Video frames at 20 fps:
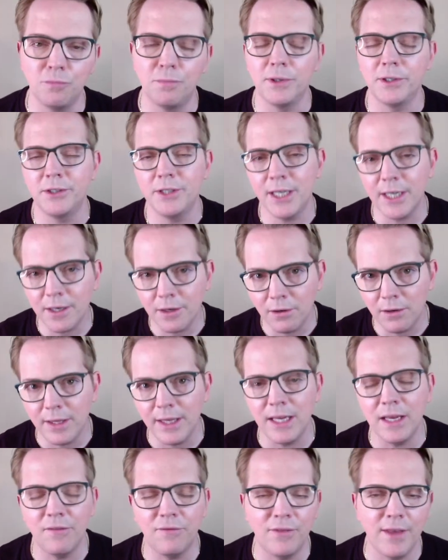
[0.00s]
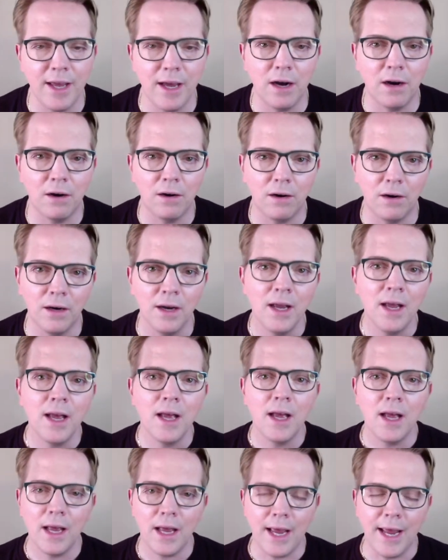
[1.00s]
particularly if they are
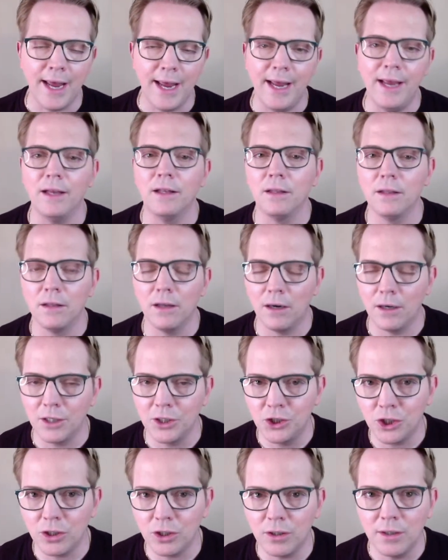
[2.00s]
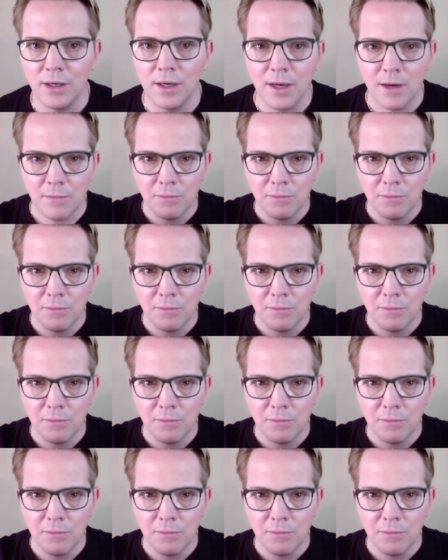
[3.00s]
a larger,